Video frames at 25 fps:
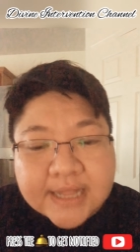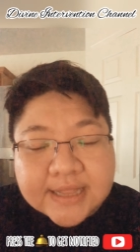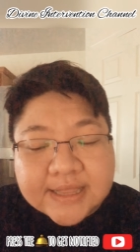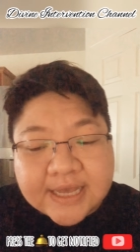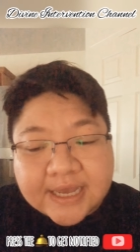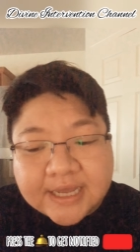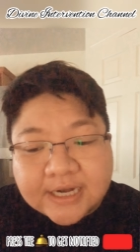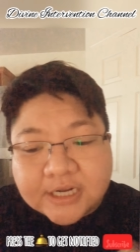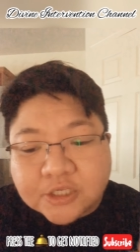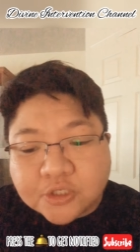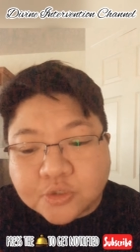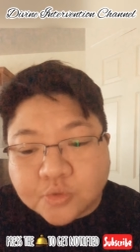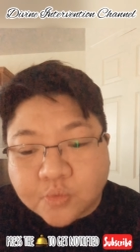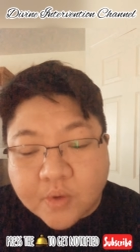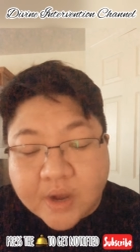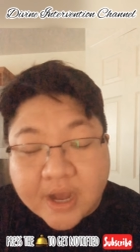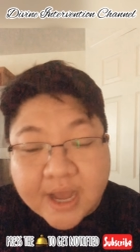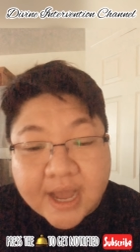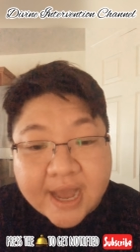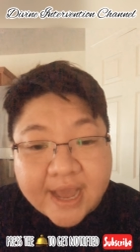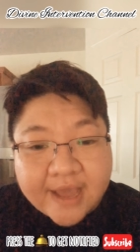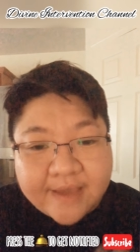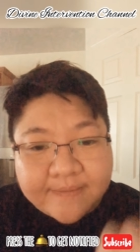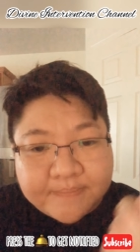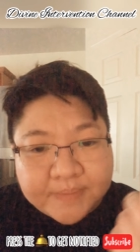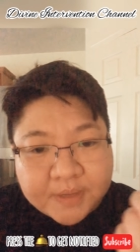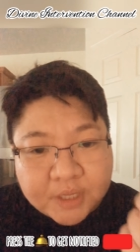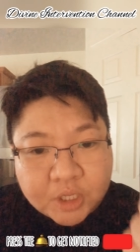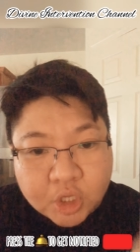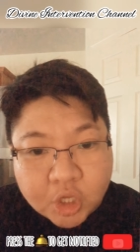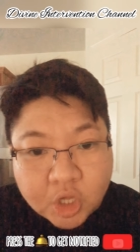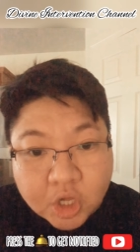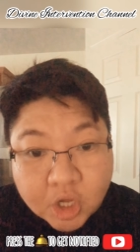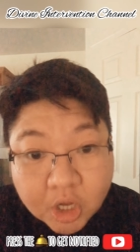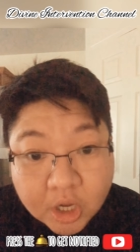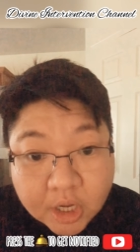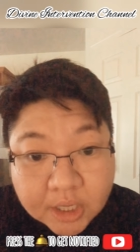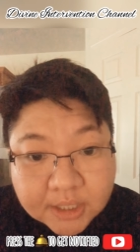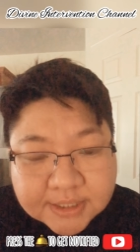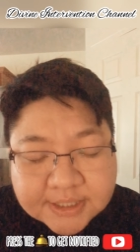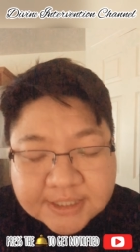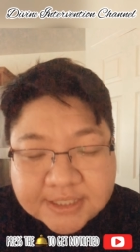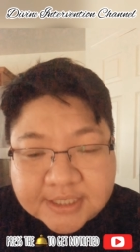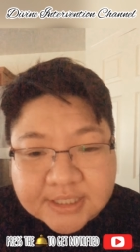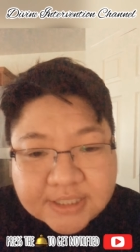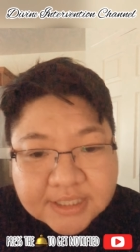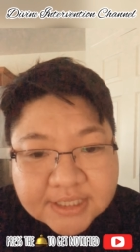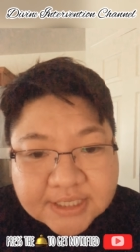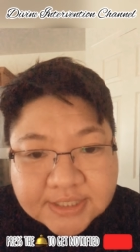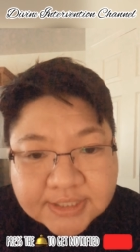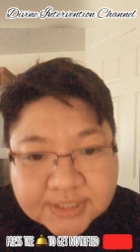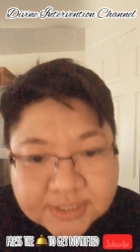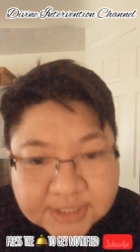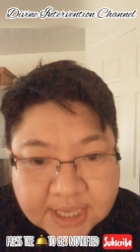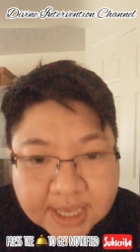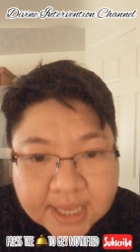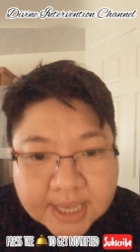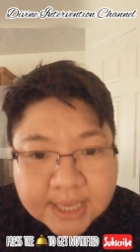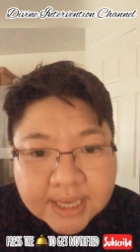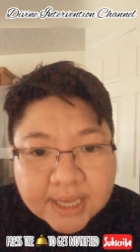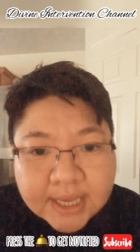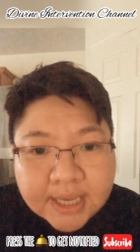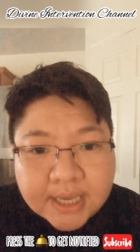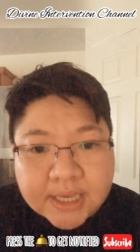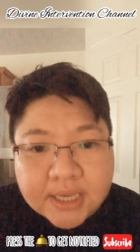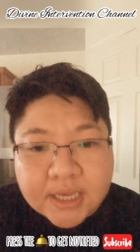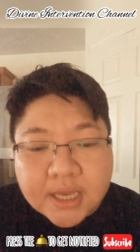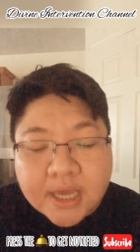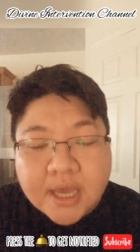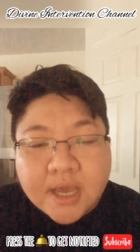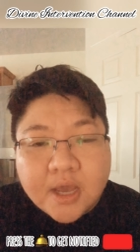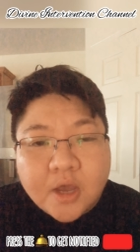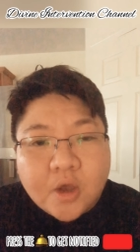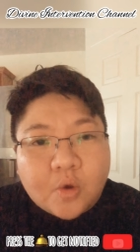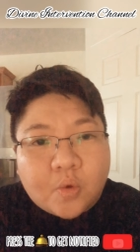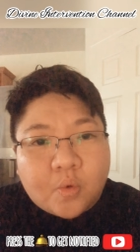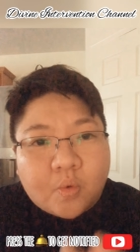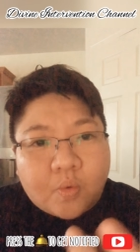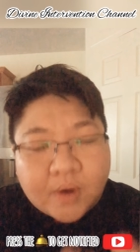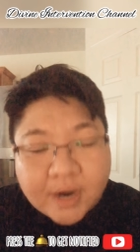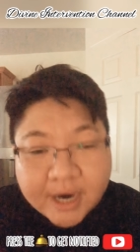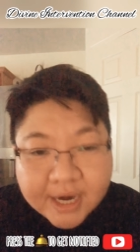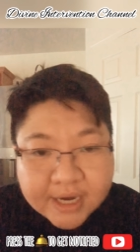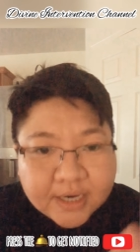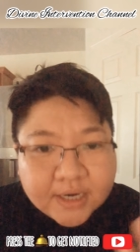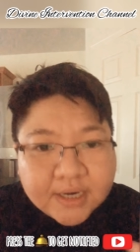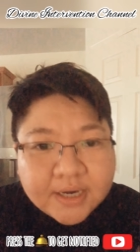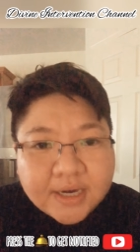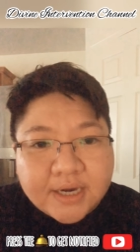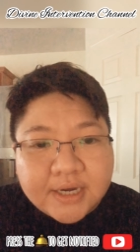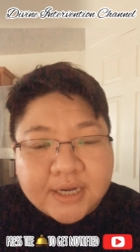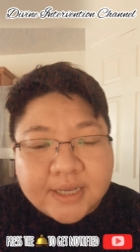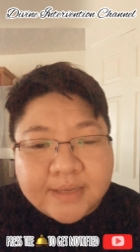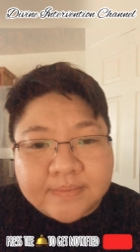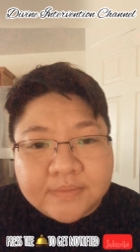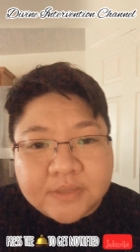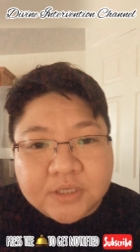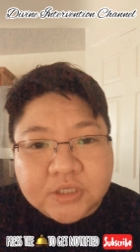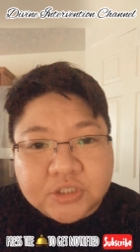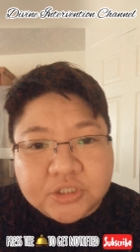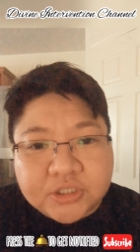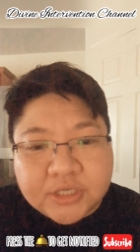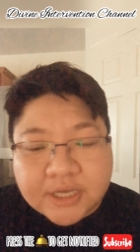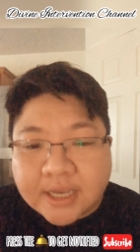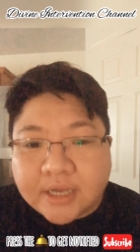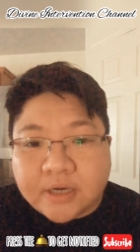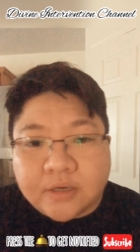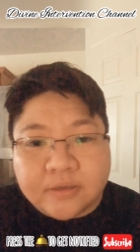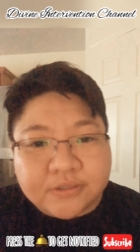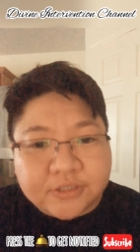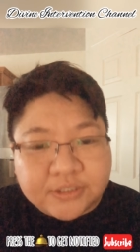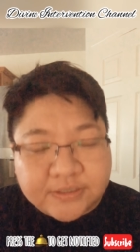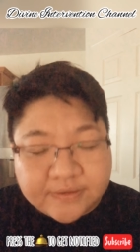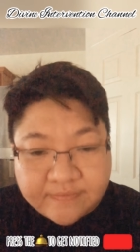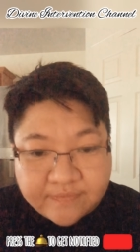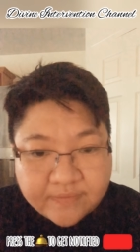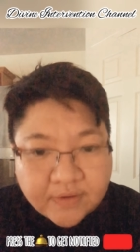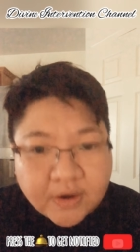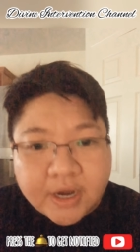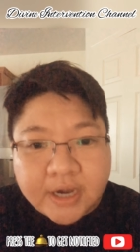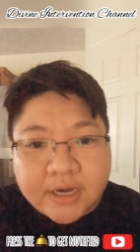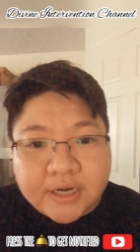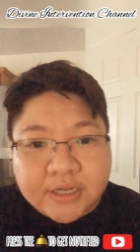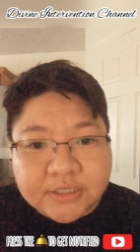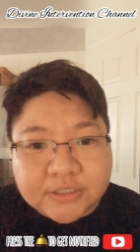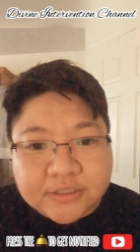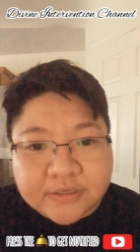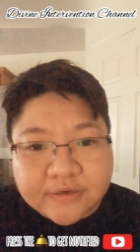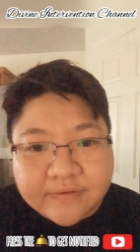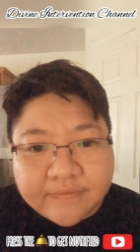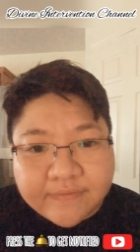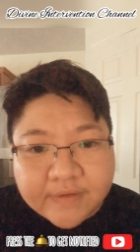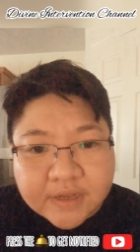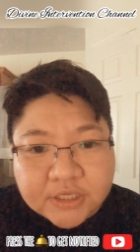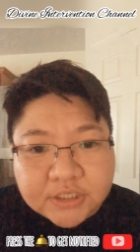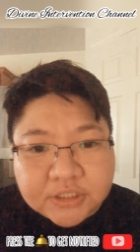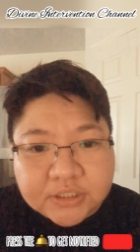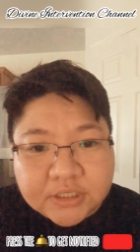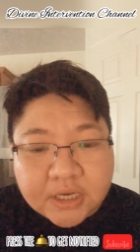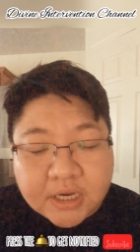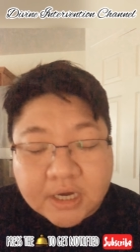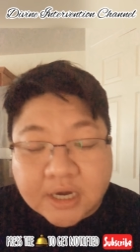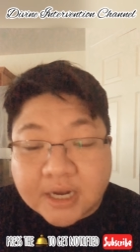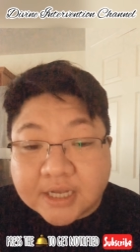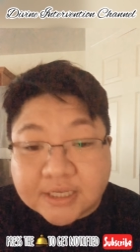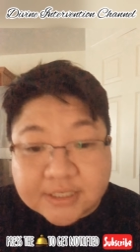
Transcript: That is why I've been constantly saying, why did I name this channel Divine Intervention?